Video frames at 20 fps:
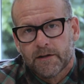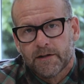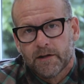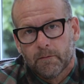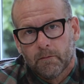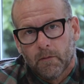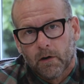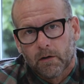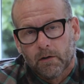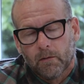the
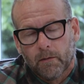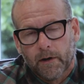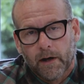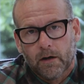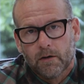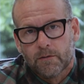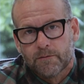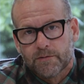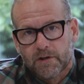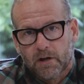Chimp model when
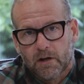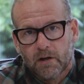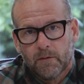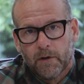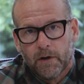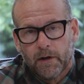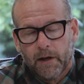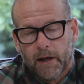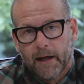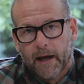it comes to
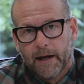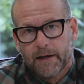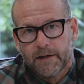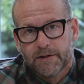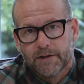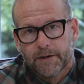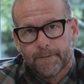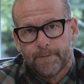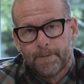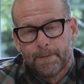
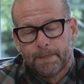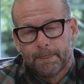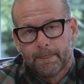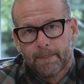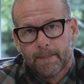communication.